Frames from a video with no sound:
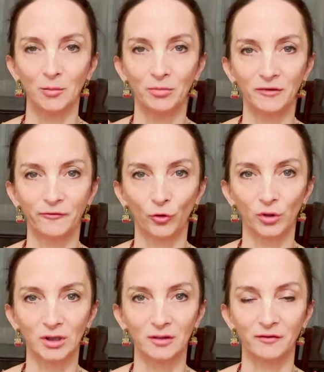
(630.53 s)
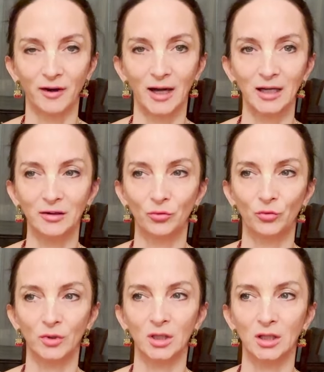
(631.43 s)
before Diwali,
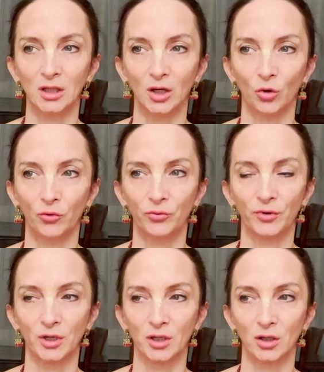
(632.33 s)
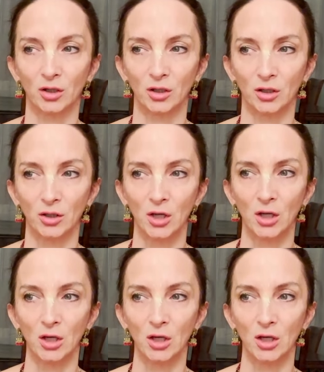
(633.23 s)
we offer uh,